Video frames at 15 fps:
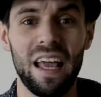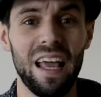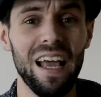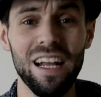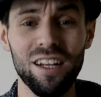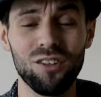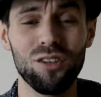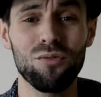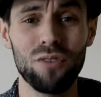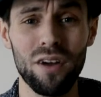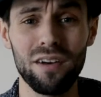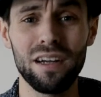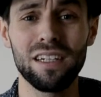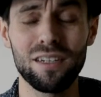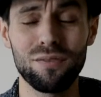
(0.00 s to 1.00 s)
It's a
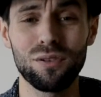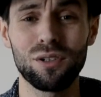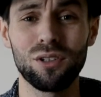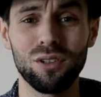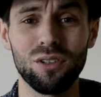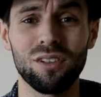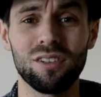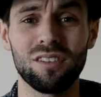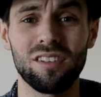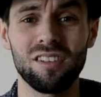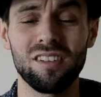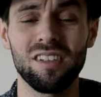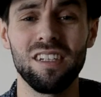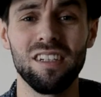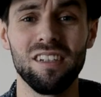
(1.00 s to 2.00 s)
very difficult
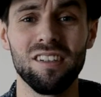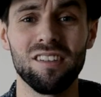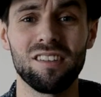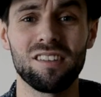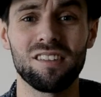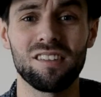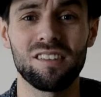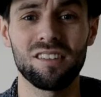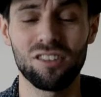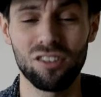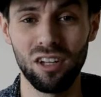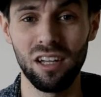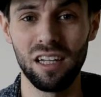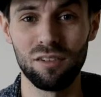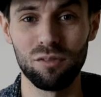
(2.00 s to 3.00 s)
disease to
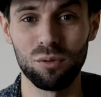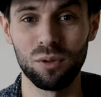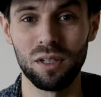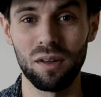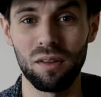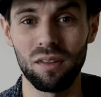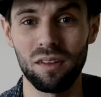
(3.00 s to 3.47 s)
live with.